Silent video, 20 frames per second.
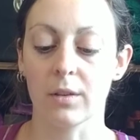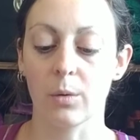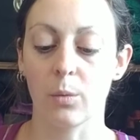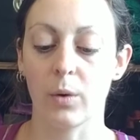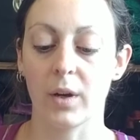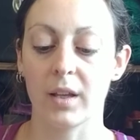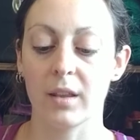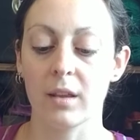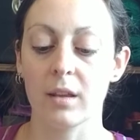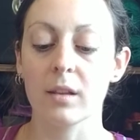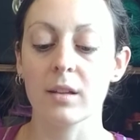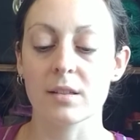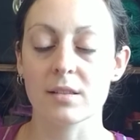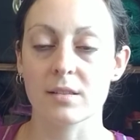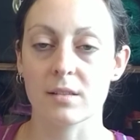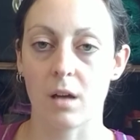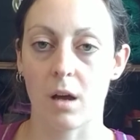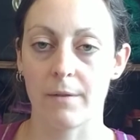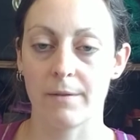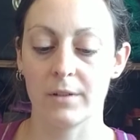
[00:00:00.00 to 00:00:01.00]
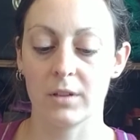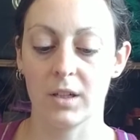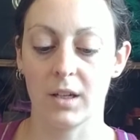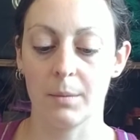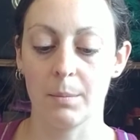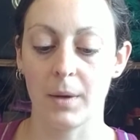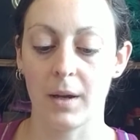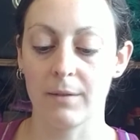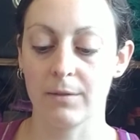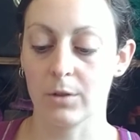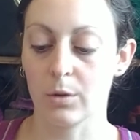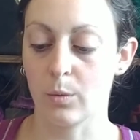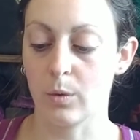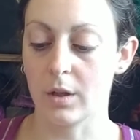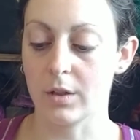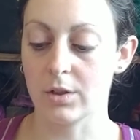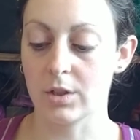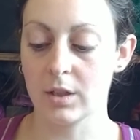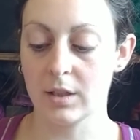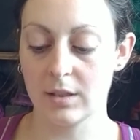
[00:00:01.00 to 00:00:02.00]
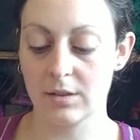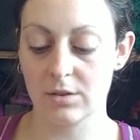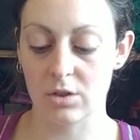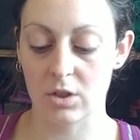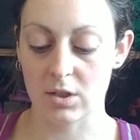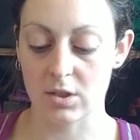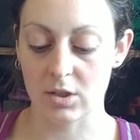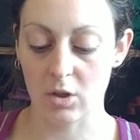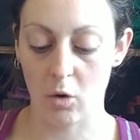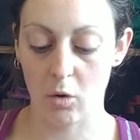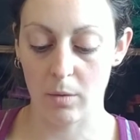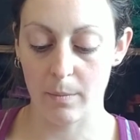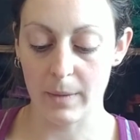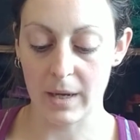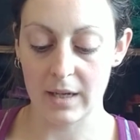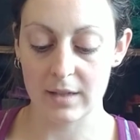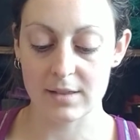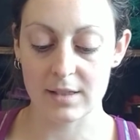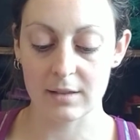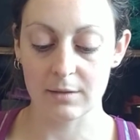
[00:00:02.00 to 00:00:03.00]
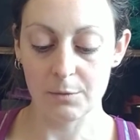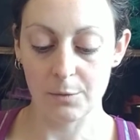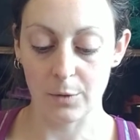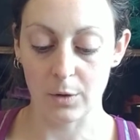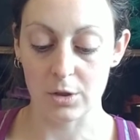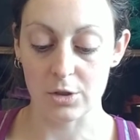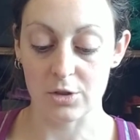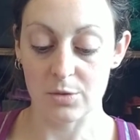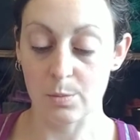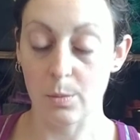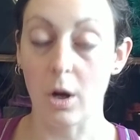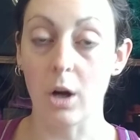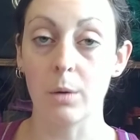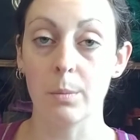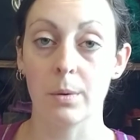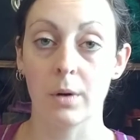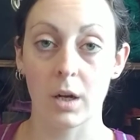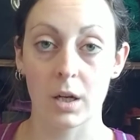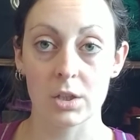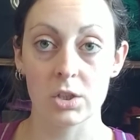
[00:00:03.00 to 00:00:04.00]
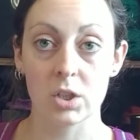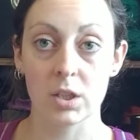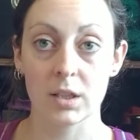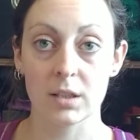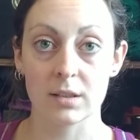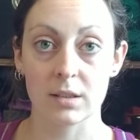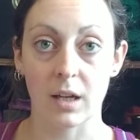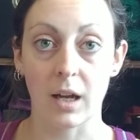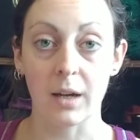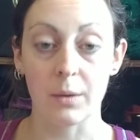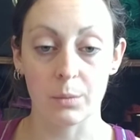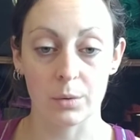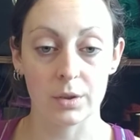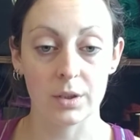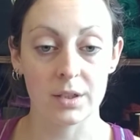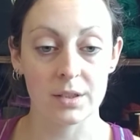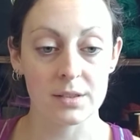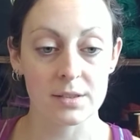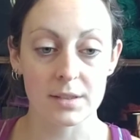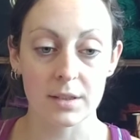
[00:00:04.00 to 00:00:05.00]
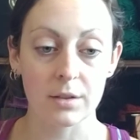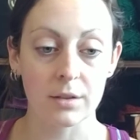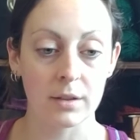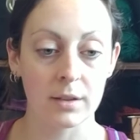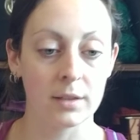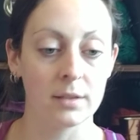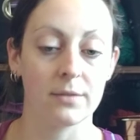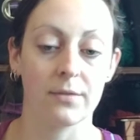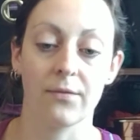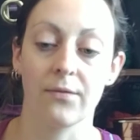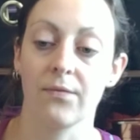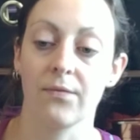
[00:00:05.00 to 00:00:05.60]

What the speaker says: the way that this softened up after washing is just so amazing. For a small project, I would consider it.